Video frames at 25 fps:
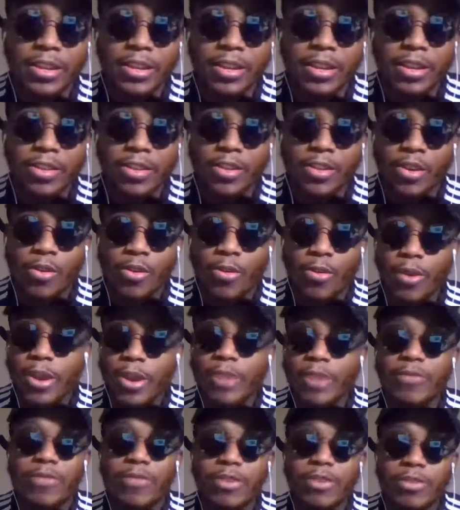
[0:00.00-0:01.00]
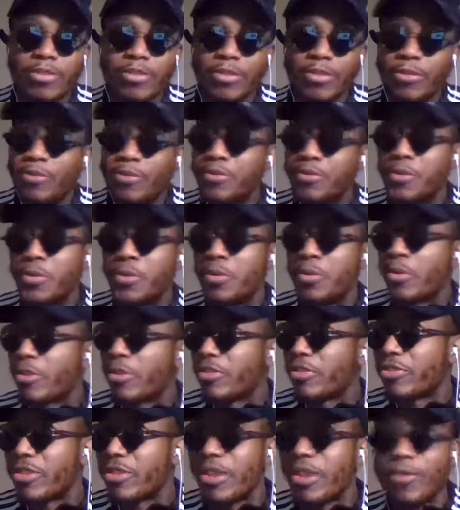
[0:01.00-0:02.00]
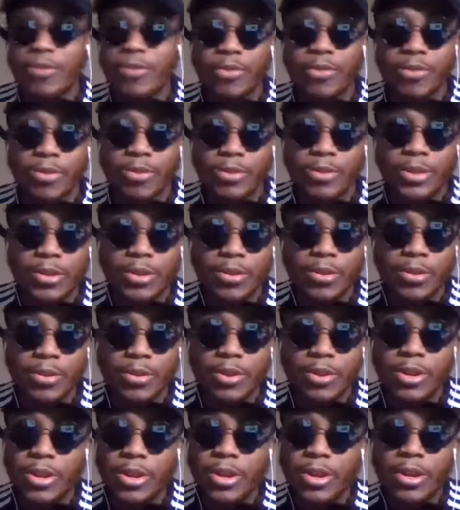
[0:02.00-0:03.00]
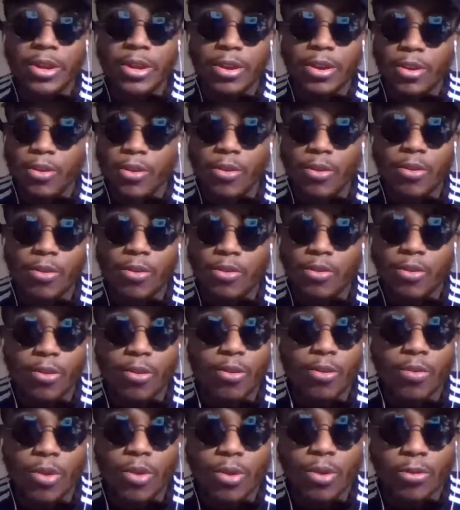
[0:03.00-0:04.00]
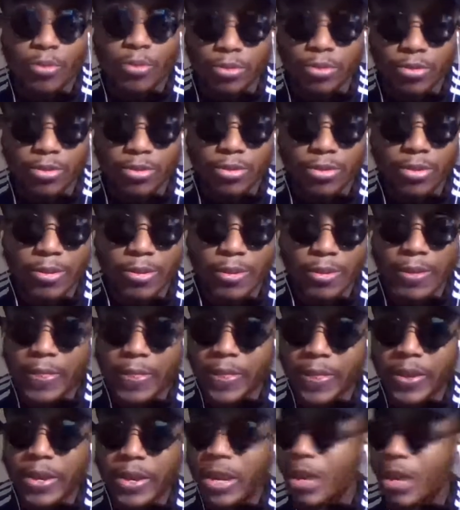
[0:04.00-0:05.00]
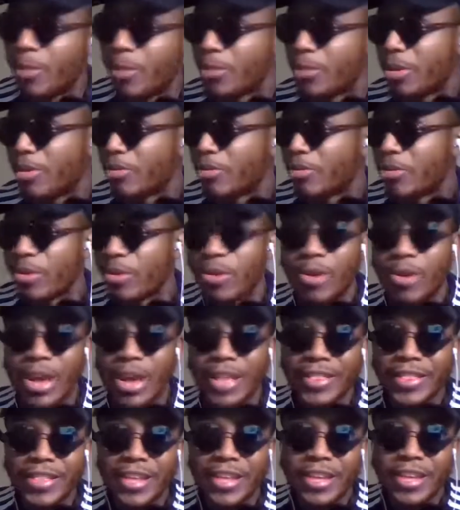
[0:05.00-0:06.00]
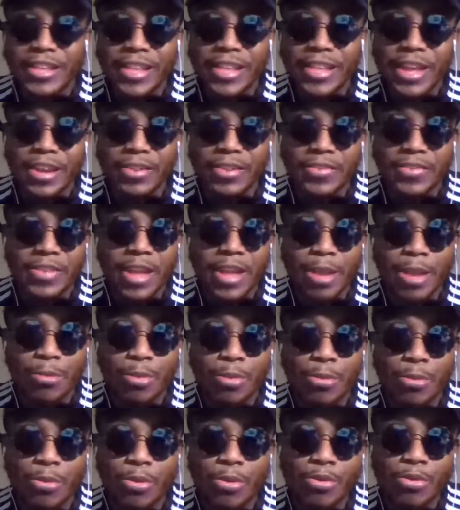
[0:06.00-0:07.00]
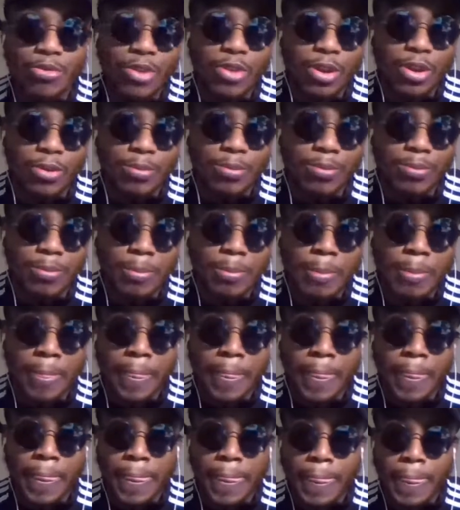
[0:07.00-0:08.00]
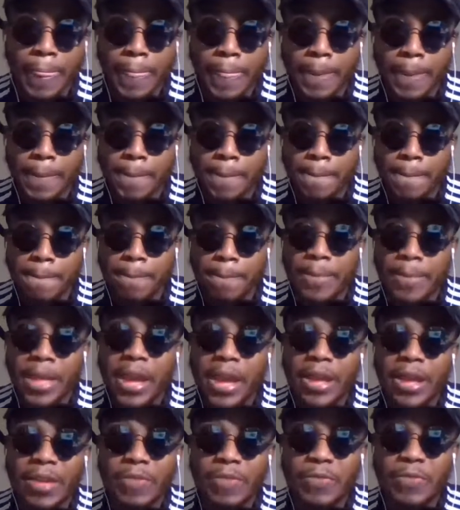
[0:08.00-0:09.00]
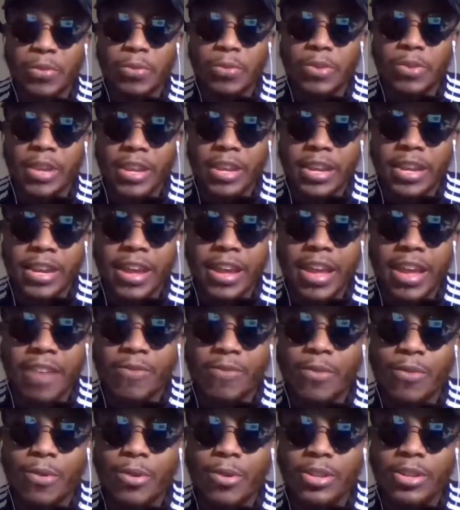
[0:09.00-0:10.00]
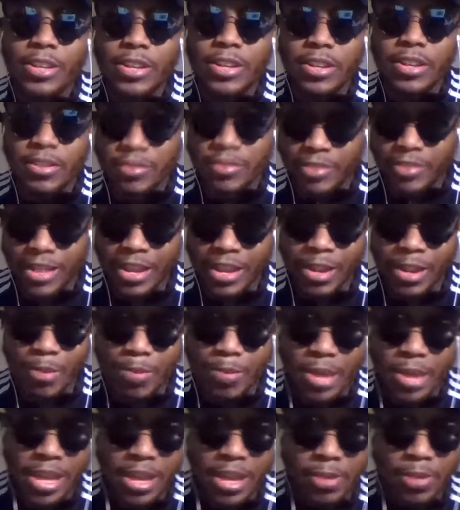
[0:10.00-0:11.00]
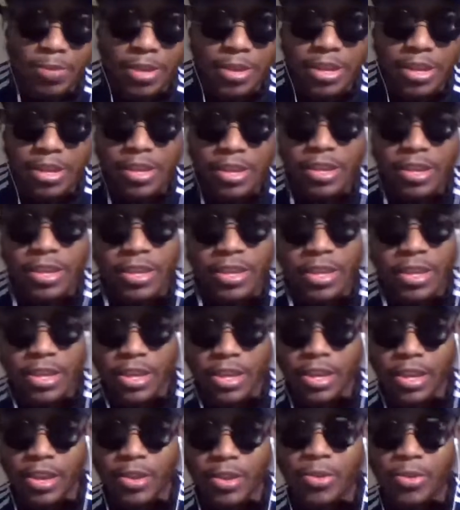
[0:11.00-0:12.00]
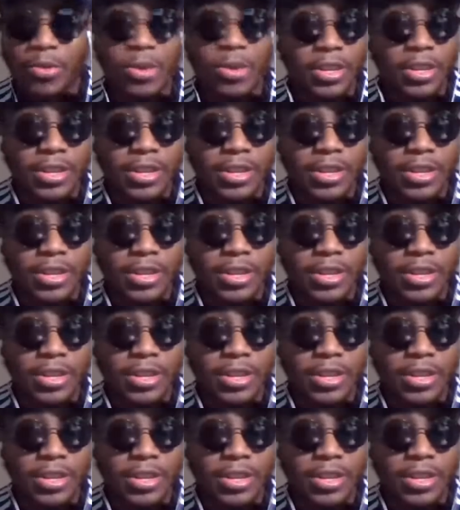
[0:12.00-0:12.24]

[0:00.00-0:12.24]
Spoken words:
the cravings and food and stuff is only going to grow worse. You know what I mean? So I think that it's time to move up. Now, if you didn't have all of this, like a baby and all of